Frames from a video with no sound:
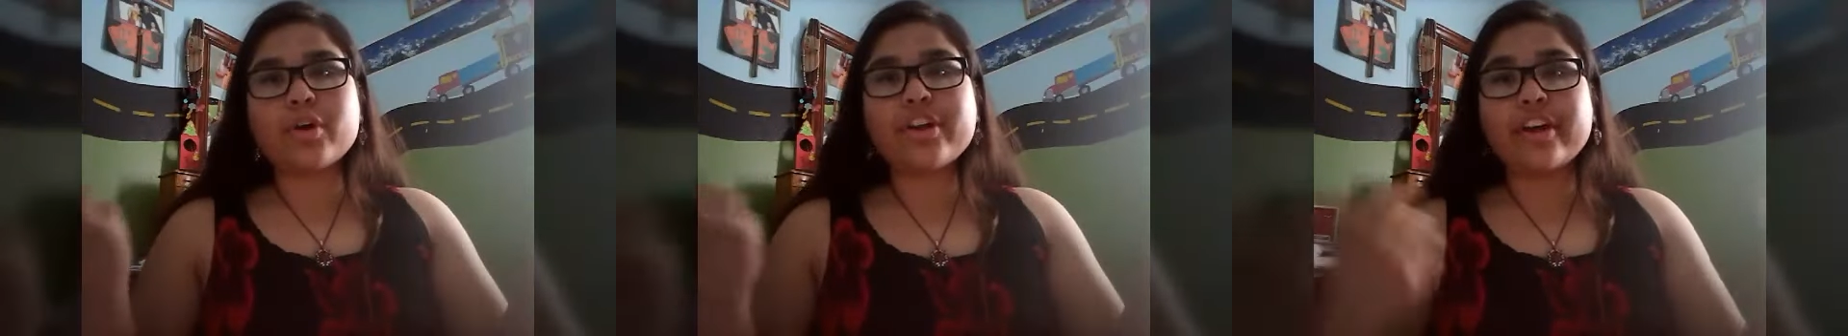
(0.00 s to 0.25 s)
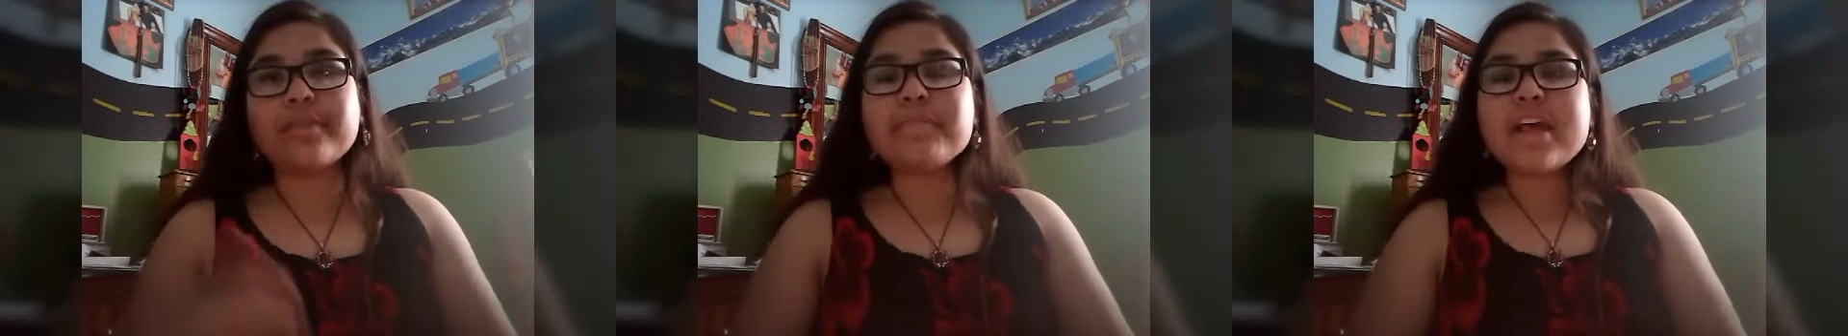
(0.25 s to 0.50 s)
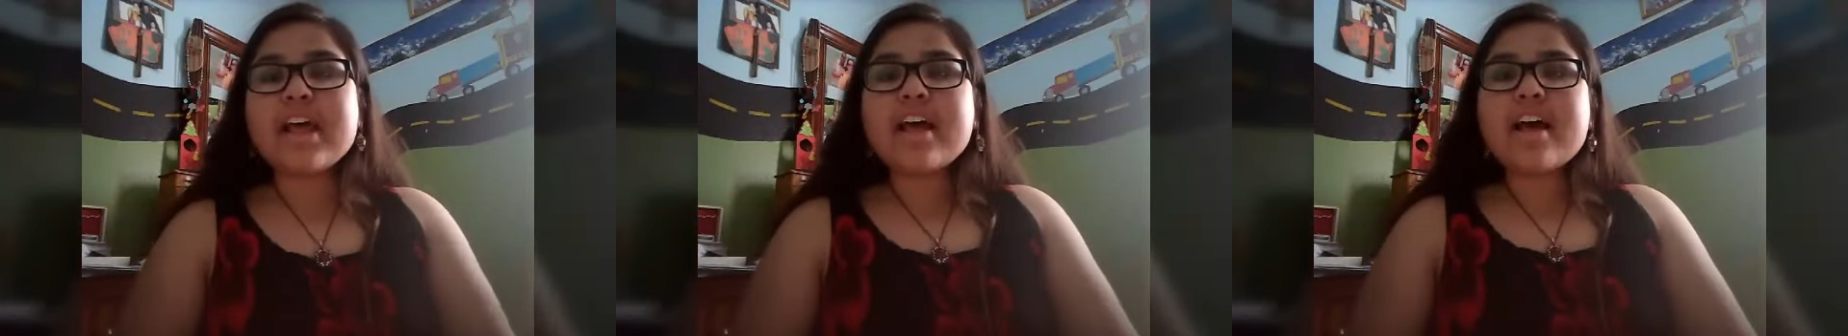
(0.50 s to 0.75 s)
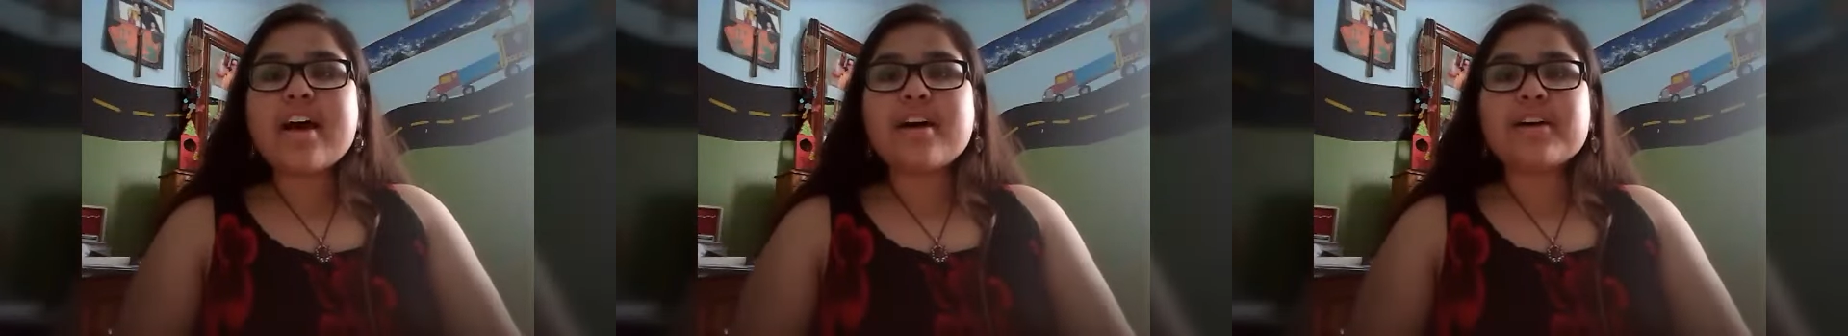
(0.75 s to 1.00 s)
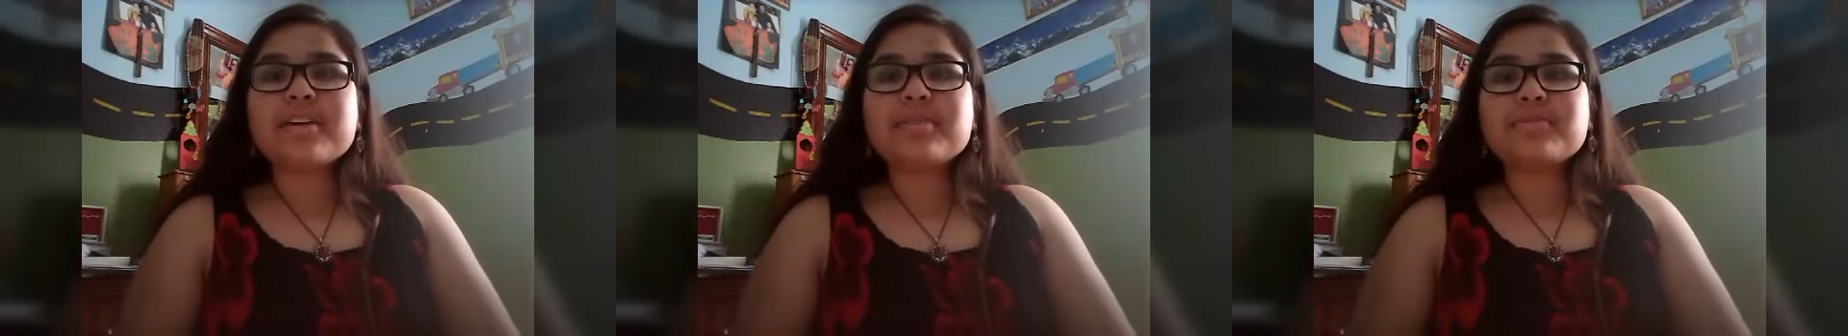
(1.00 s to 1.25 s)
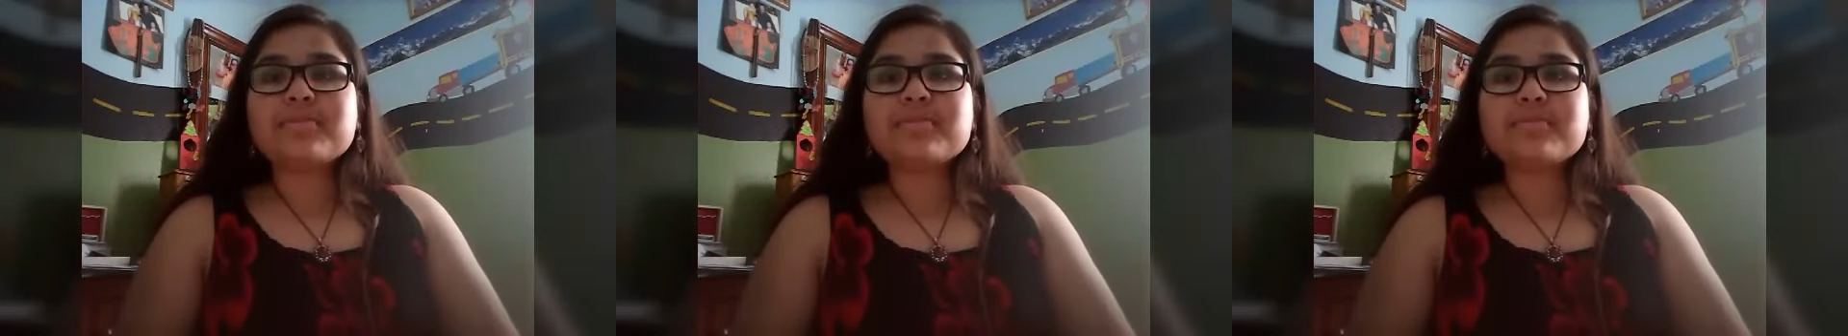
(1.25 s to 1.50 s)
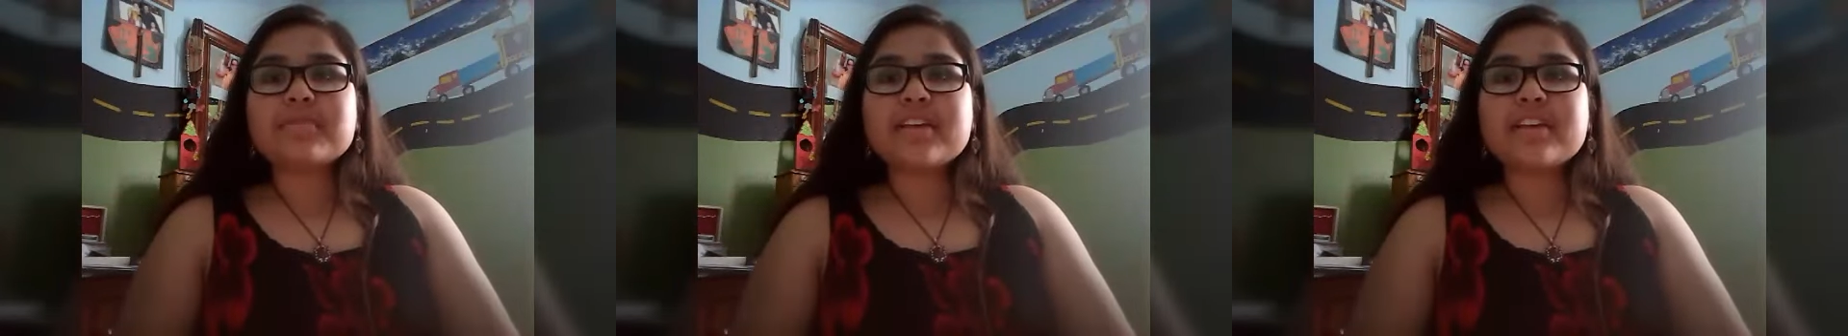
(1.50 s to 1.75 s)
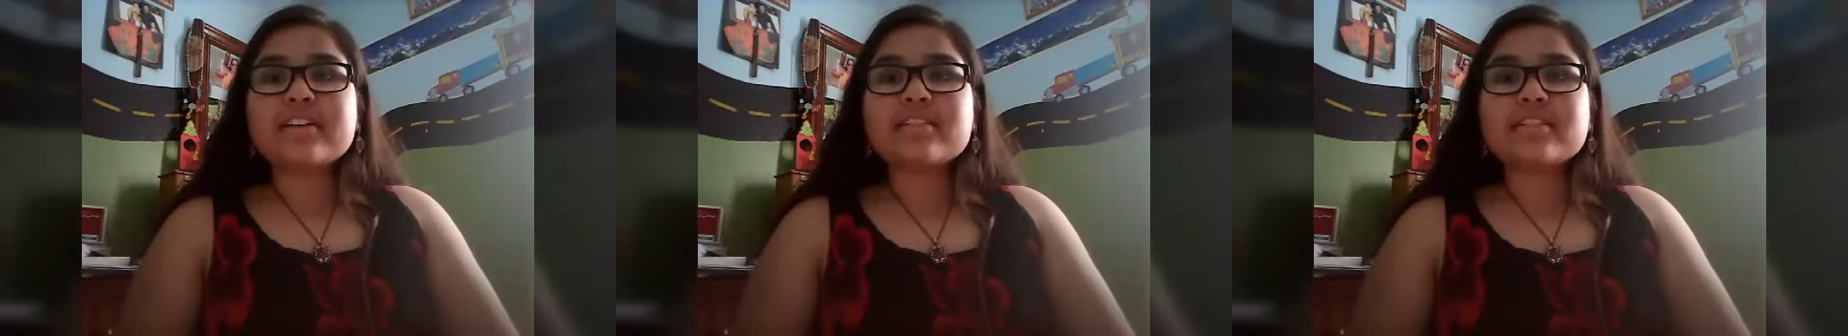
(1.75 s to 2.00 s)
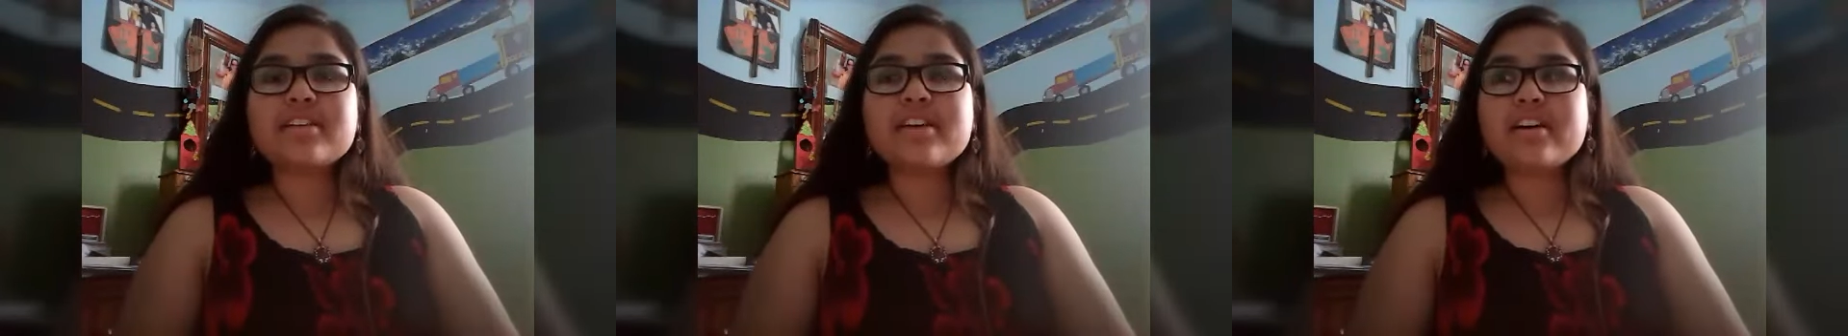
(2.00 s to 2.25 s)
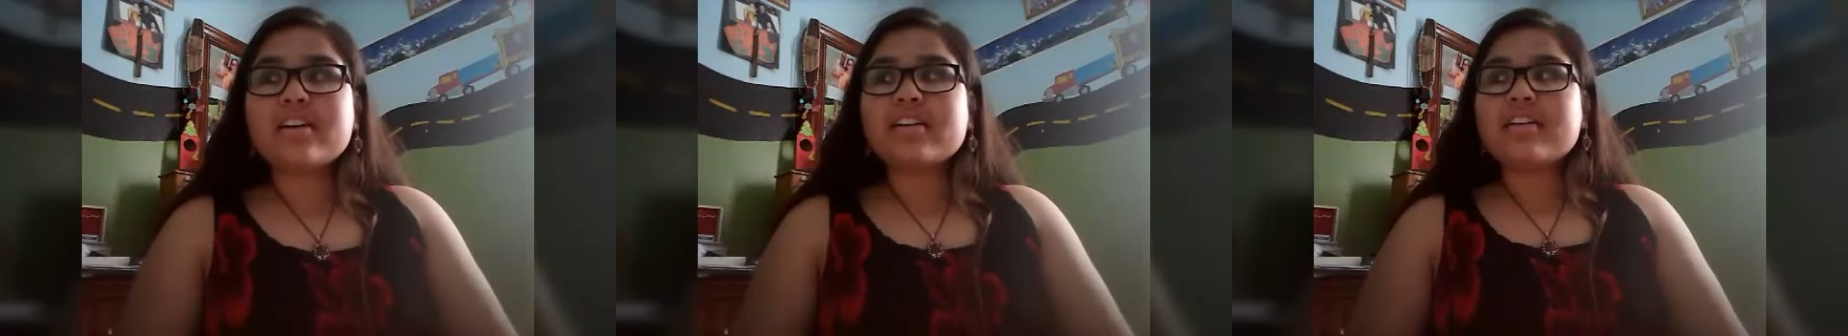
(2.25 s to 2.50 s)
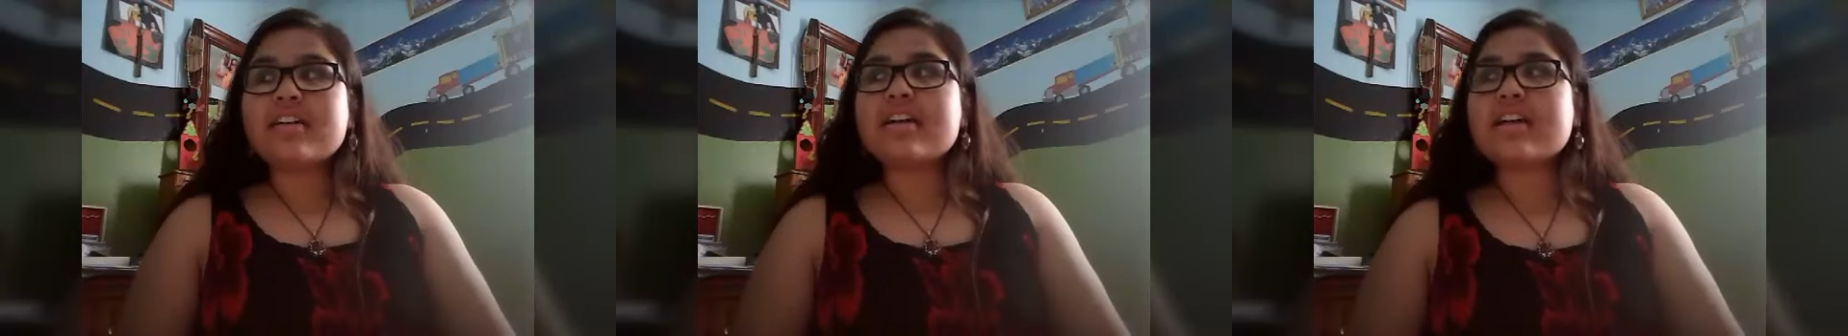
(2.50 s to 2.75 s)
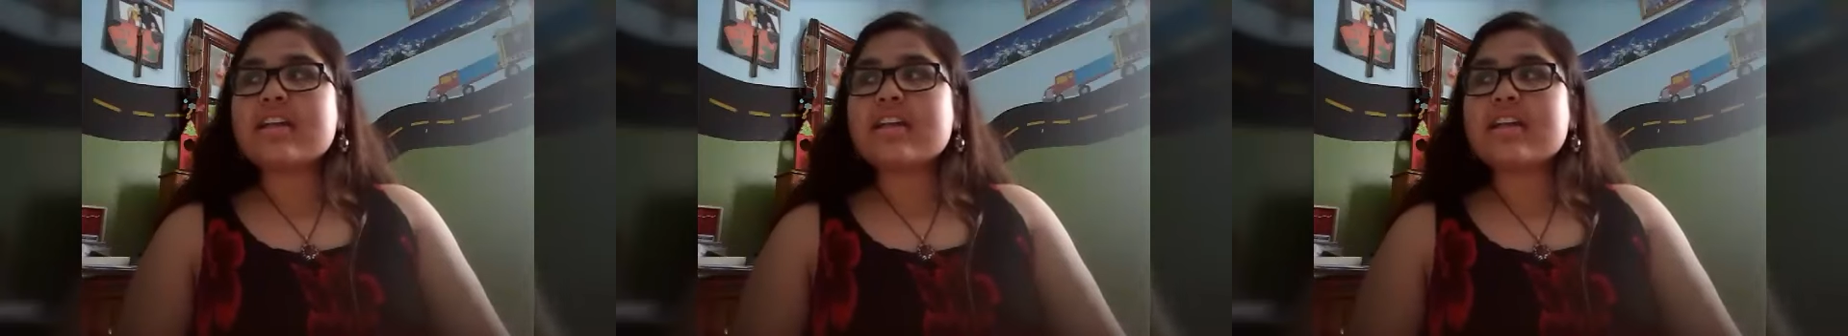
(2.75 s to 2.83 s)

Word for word: why not? Um, and yeah,